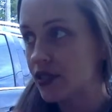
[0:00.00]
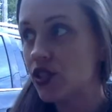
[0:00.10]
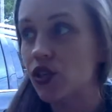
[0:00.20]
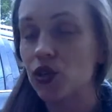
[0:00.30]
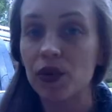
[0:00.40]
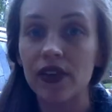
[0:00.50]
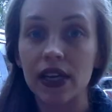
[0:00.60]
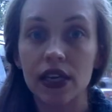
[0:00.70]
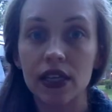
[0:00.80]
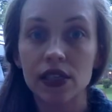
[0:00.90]
to prevent
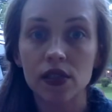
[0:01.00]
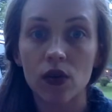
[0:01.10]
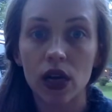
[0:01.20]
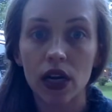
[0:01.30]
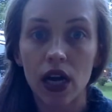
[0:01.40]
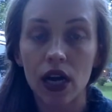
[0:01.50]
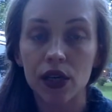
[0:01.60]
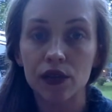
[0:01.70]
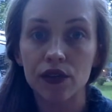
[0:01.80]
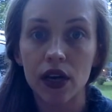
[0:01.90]
any sort
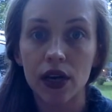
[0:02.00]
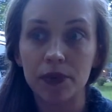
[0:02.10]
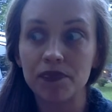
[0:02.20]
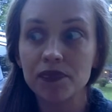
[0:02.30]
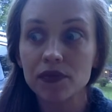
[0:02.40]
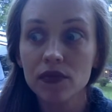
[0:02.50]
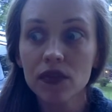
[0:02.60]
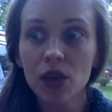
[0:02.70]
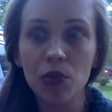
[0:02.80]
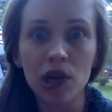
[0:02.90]

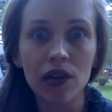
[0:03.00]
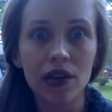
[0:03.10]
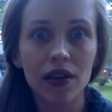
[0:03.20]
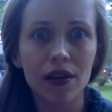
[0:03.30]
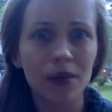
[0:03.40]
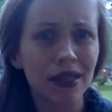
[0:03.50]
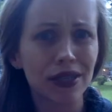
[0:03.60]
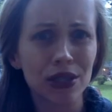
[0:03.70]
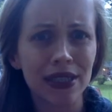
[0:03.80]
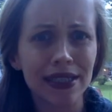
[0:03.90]
of bodily harm or
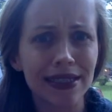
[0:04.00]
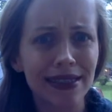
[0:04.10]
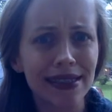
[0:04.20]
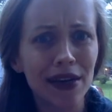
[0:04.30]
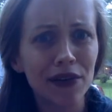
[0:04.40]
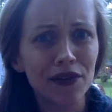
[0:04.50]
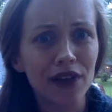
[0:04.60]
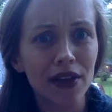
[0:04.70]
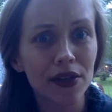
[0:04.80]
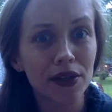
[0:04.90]
injury to yourself,
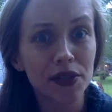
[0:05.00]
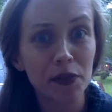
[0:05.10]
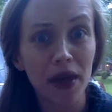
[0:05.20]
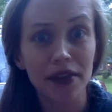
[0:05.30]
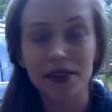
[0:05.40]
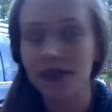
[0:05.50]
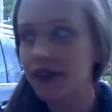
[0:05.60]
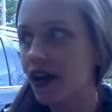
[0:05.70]
others, pets,